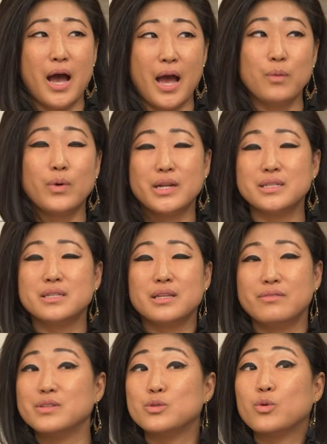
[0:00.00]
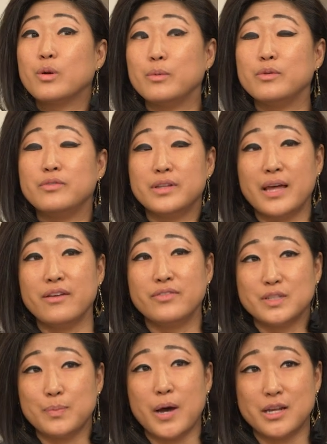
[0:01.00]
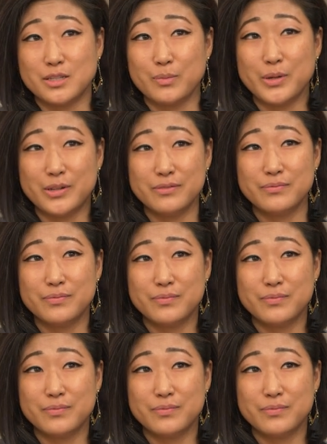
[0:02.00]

I wanted to live as normal of a life as possible.